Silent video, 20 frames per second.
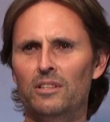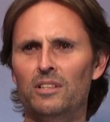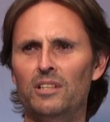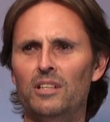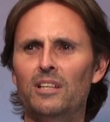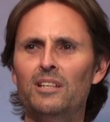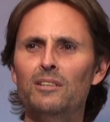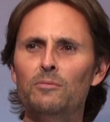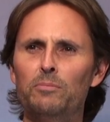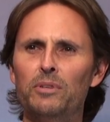
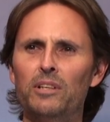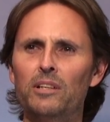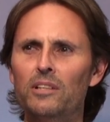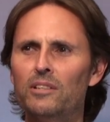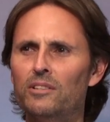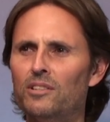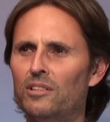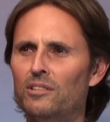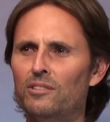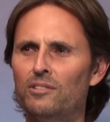the
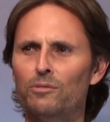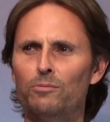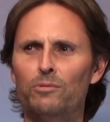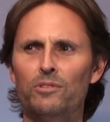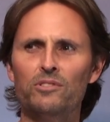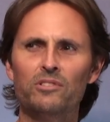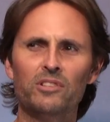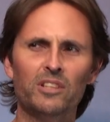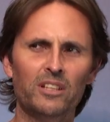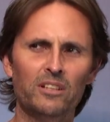inability to
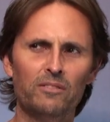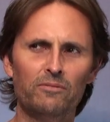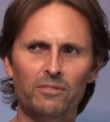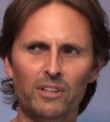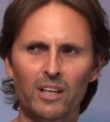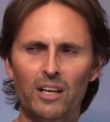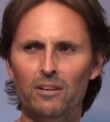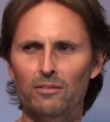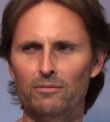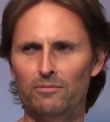
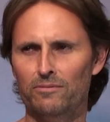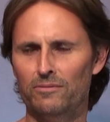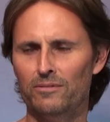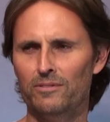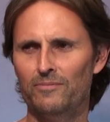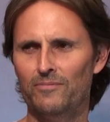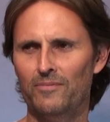receive love,